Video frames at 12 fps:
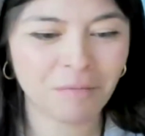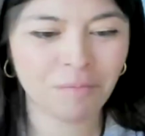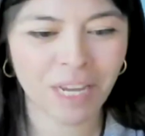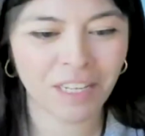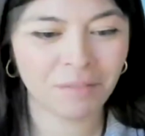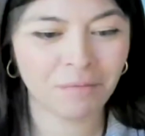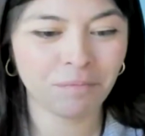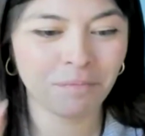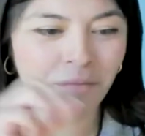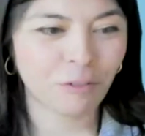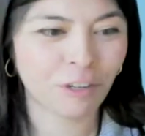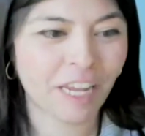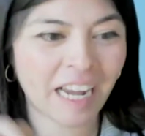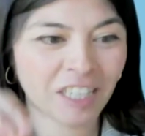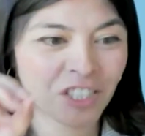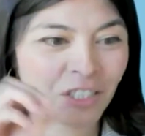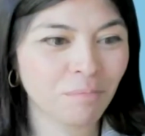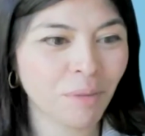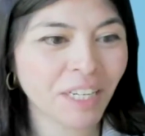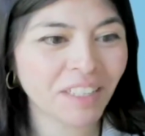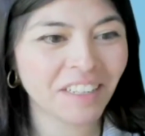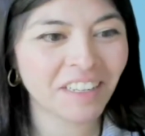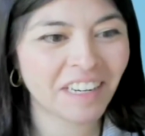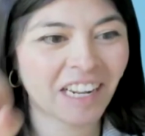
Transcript: my reaction button,